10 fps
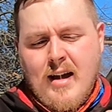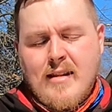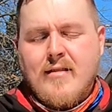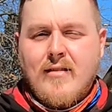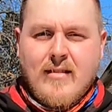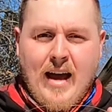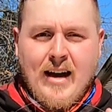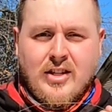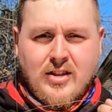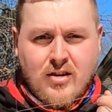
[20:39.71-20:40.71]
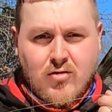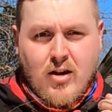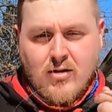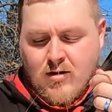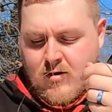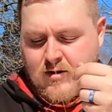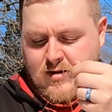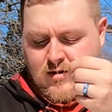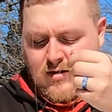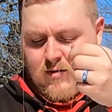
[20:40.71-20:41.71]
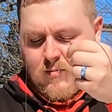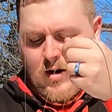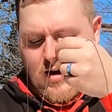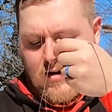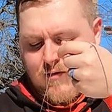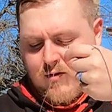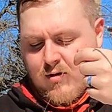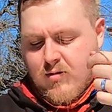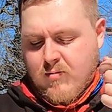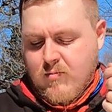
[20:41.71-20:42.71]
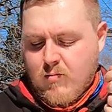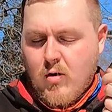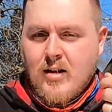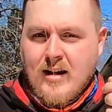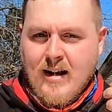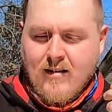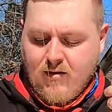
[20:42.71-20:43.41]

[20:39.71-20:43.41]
And this is actually a crawler harness uh, for walleye.